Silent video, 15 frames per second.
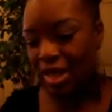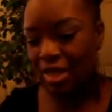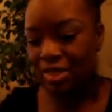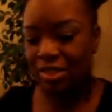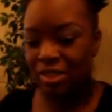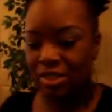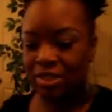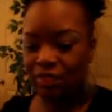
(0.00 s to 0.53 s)

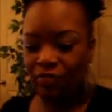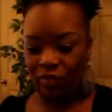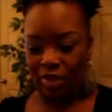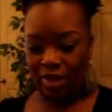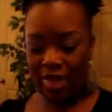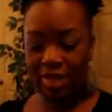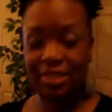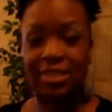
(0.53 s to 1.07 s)
Essence,
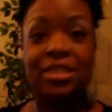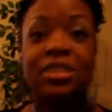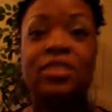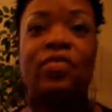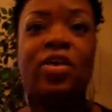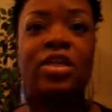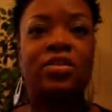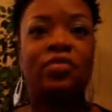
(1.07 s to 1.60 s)

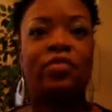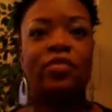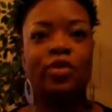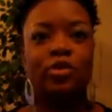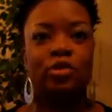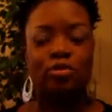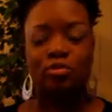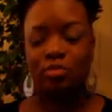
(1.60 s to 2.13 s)
Essence
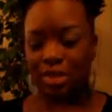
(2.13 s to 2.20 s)
Festival